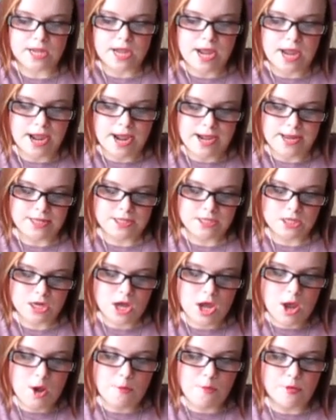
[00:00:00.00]
in,
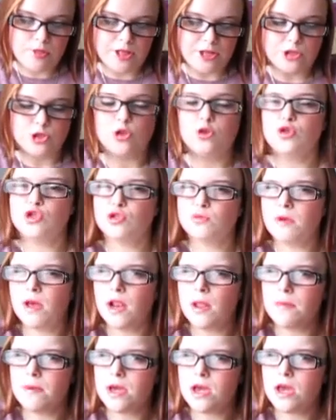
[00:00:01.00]
but they do smell a
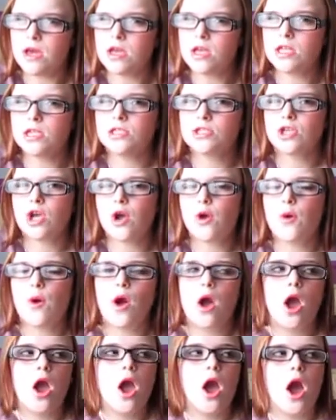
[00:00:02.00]
bit, so
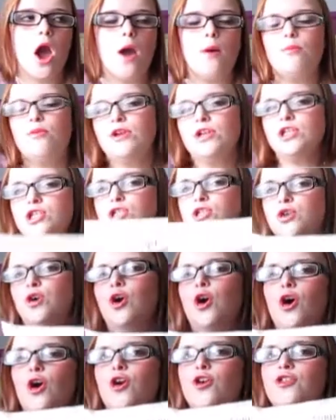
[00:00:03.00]
I'm pretty
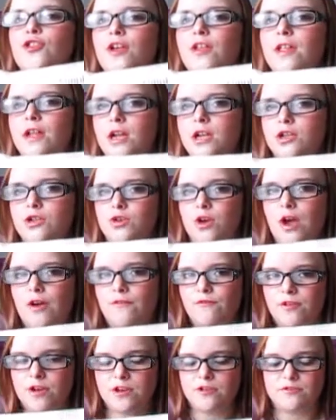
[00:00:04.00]
sure that they do have
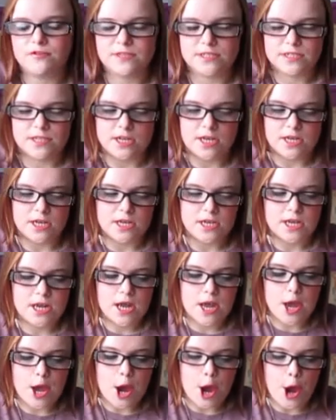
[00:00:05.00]
fragrance in.
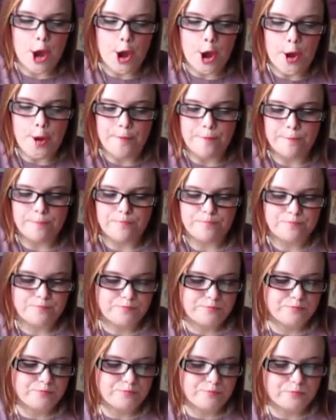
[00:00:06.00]

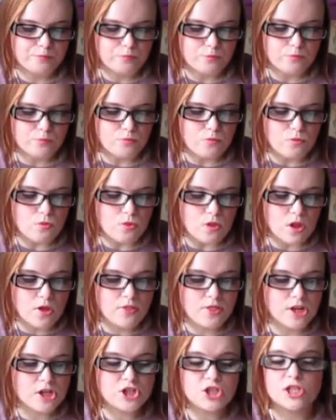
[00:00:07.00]

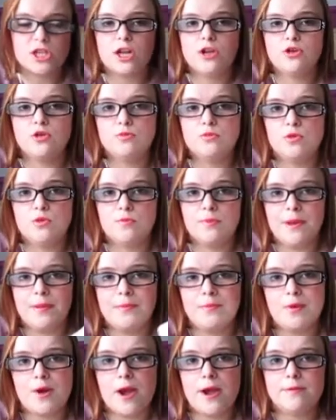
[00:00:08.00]
They're just like normal baby
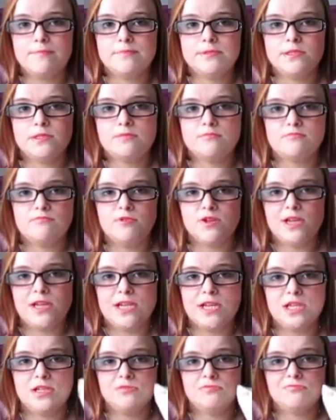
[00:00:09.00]
wipes,
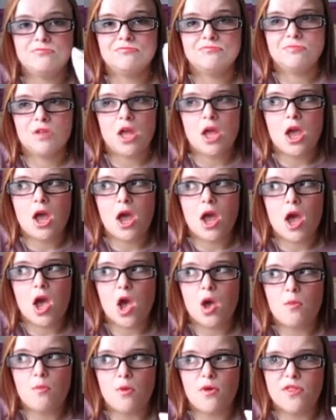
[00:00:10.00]
really,
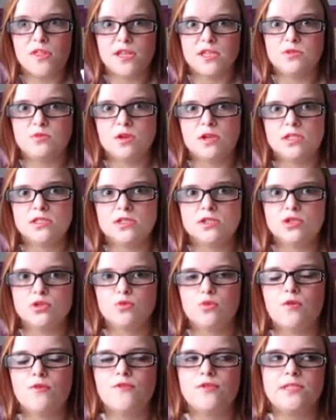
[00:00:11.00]
but these ones are
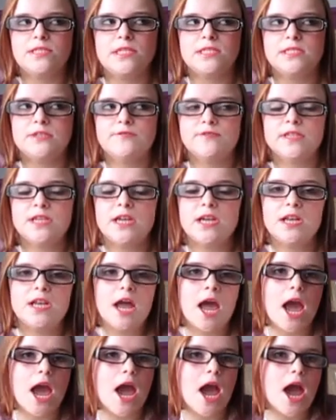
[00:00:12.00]
sort of for sensitive skin,
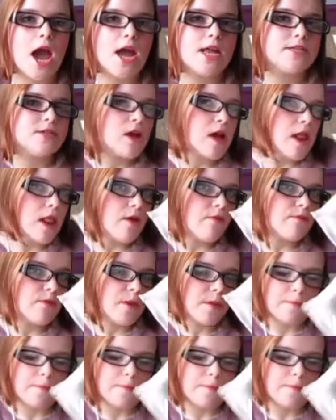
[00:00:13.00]
and I love